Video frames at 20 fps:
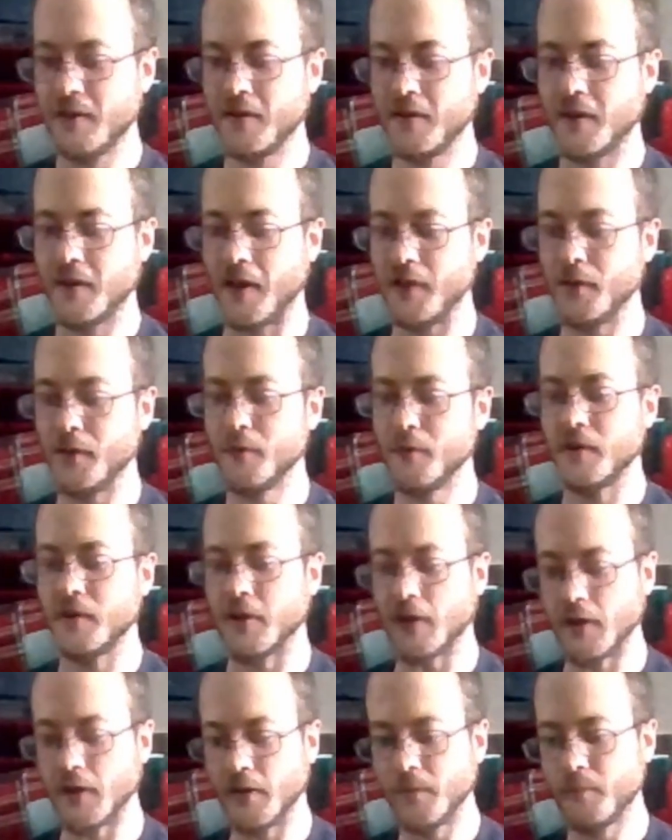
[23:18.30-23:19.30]
I don't
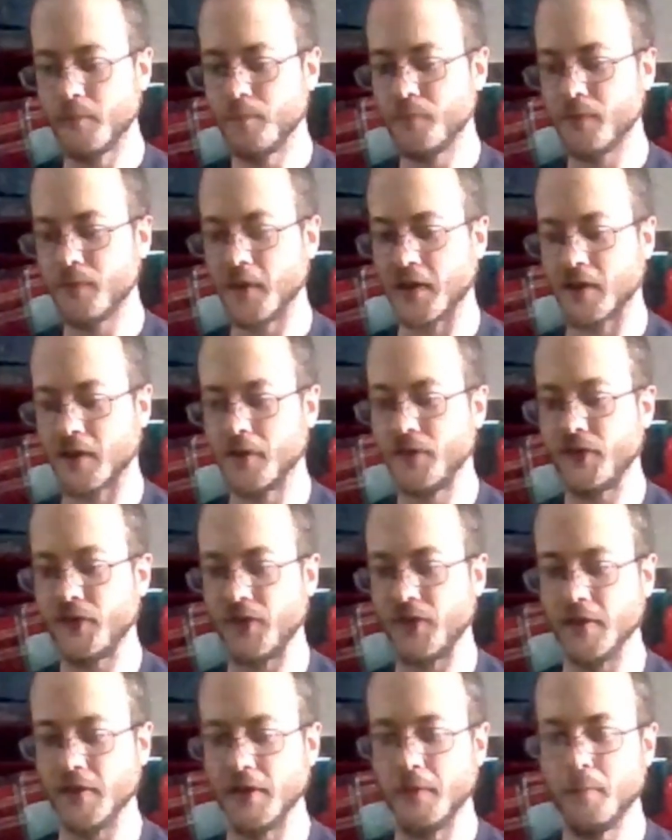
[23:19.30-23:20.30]
need it. I could
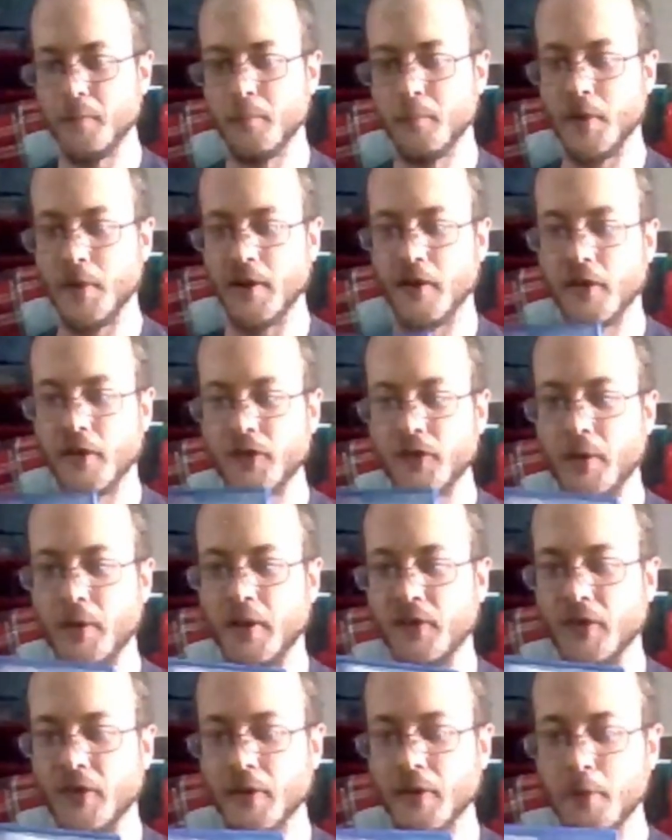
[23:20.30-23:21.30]
sell it, but it also
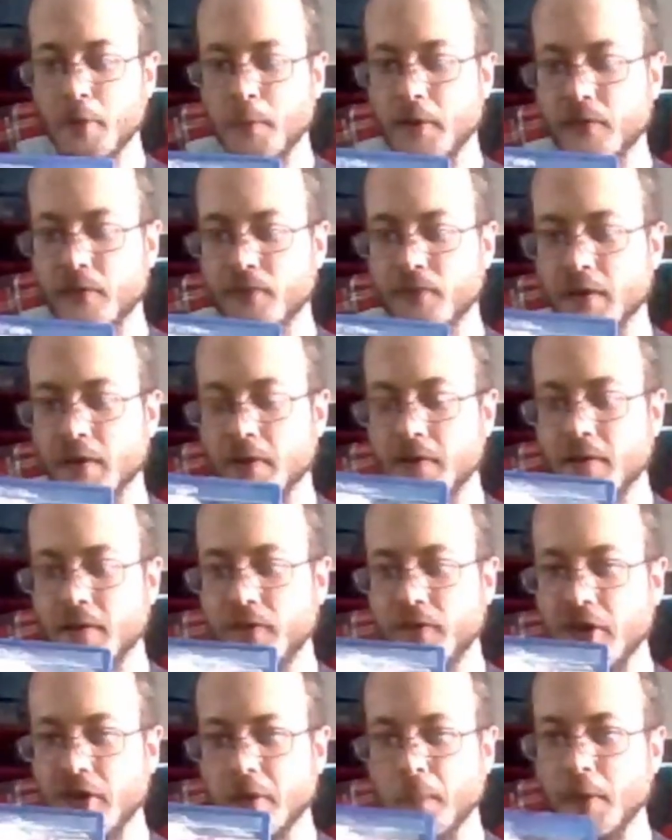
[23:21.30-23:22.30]
has a little bit of
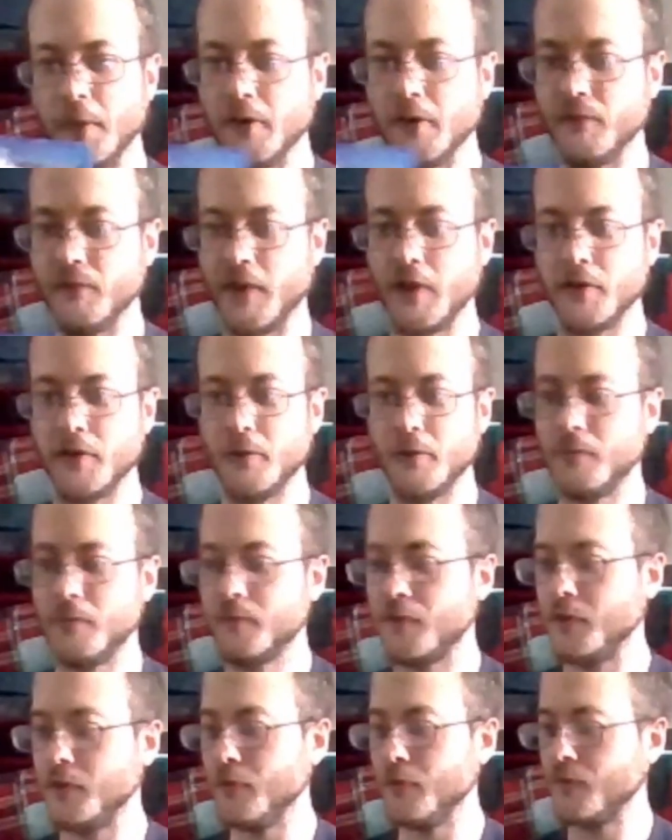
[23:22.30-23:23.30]
sentimental value
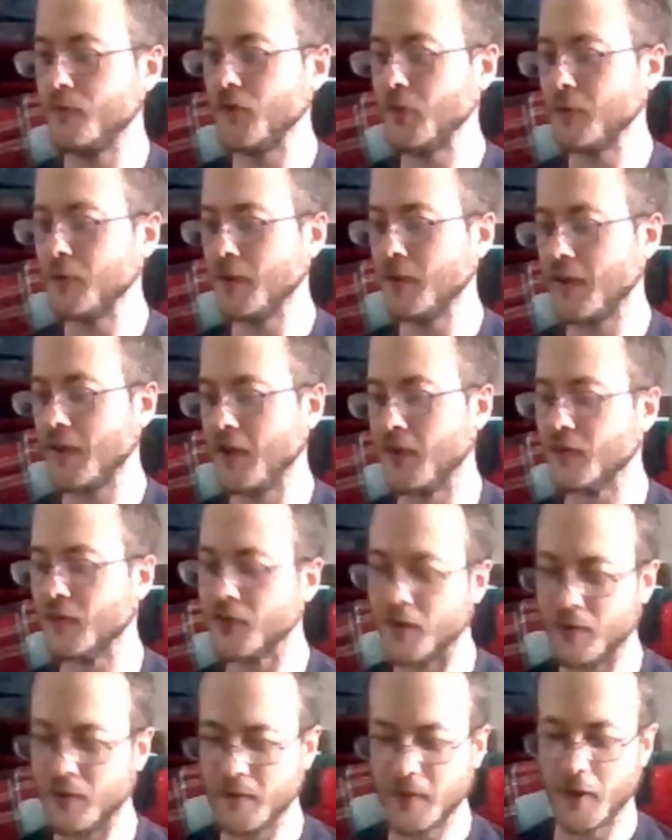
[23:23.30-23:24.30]
too, so I don't
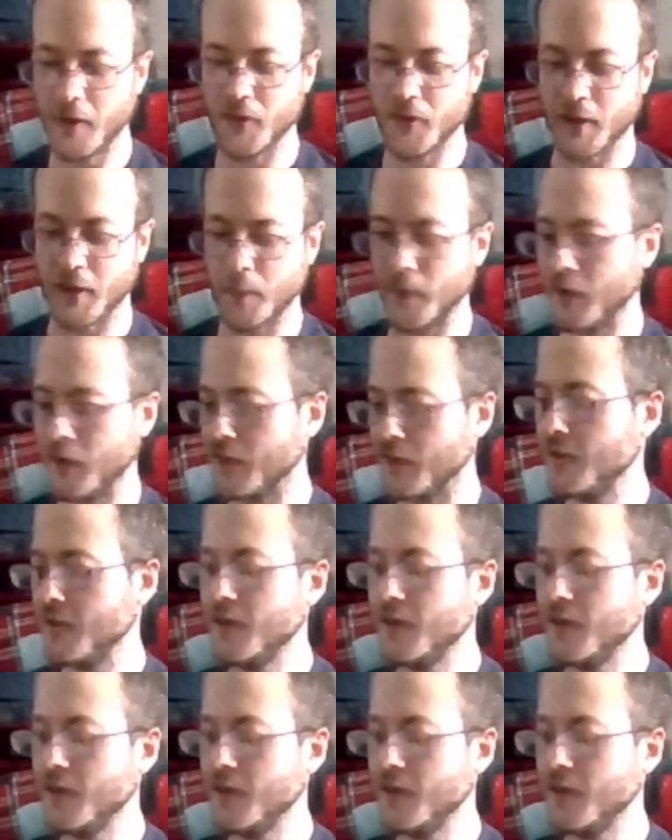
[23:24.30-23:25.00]
know. I'll think about it.